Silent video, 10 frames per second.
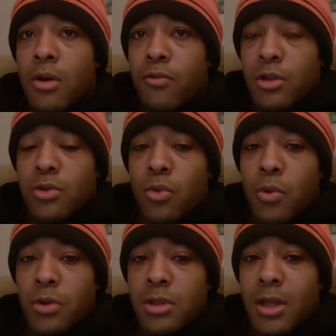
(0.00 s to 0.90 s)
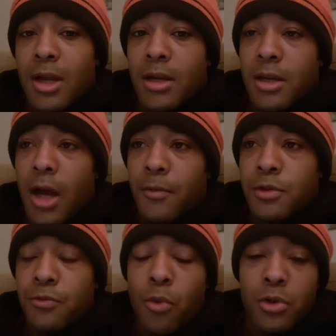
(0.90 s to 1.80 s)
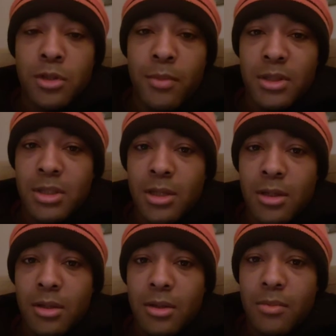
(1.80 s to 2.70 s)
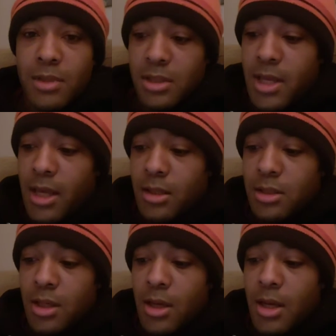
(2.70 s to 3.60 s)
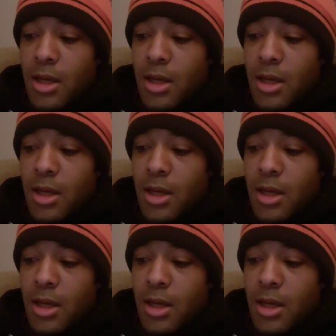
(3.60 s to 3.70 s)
Russell Wilson enough to force him into mistakes?